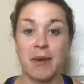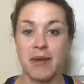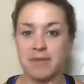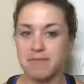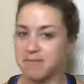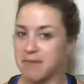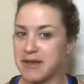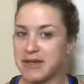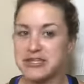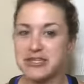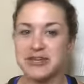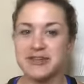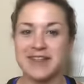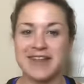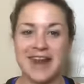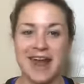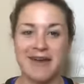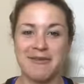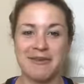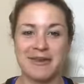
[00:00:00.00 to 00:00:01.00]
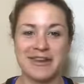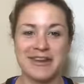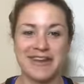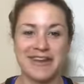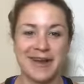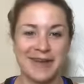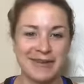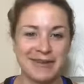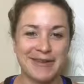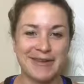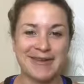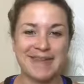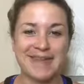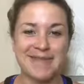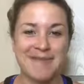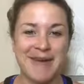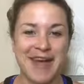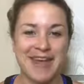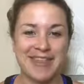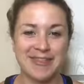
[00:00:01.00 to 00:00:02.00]
I'd make sure that I would, you know, use the
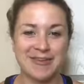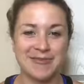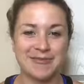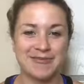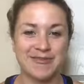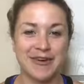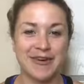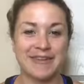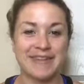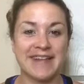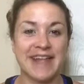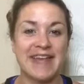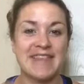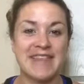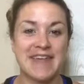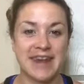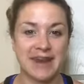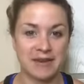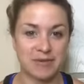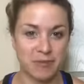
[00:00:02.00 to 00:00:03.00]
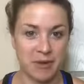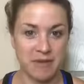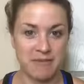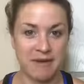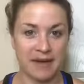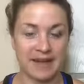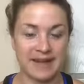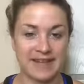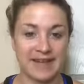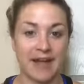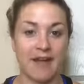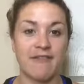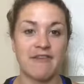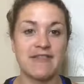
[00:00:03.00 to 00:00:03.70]
bathroom first, and then I'd weigh myself.